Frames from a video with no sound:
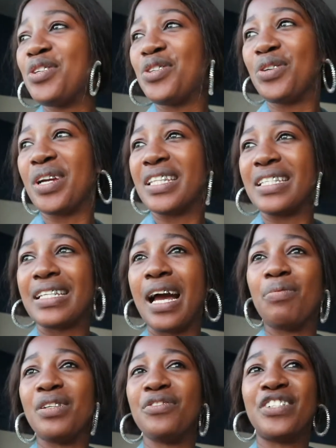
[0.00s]
during these
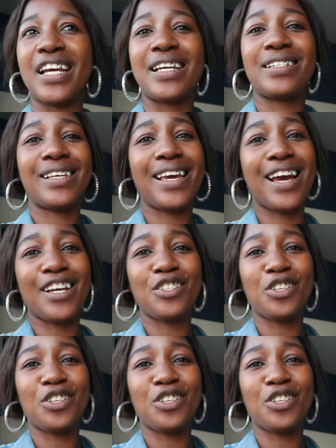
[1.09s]
couple of days here in